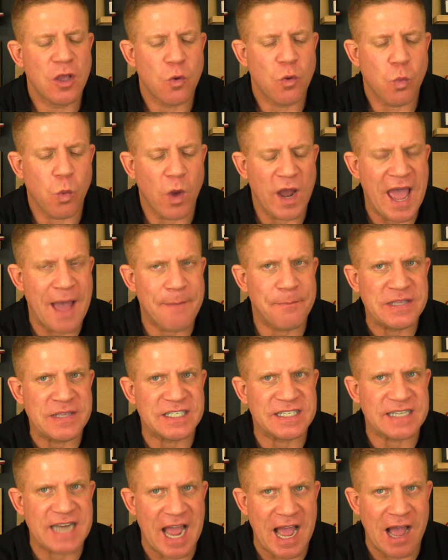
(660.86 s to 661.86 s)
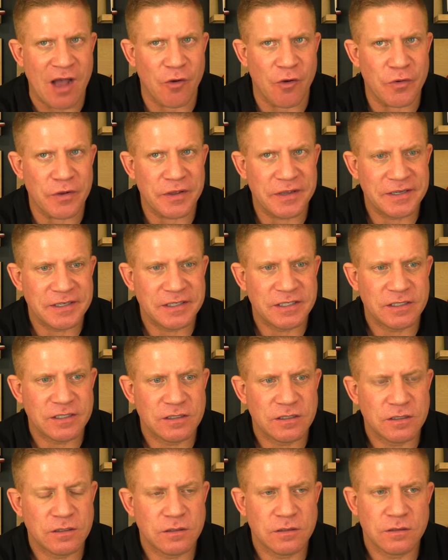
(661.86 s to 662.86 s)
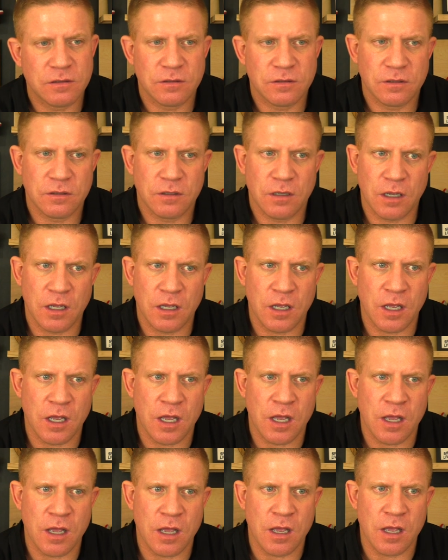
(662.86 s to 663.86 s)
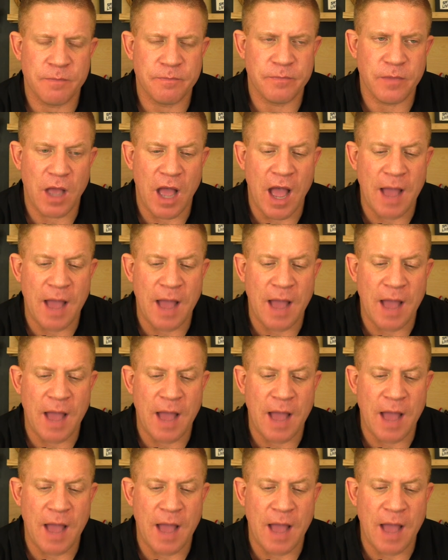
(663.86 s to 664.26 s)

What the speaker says: What happens now? I'm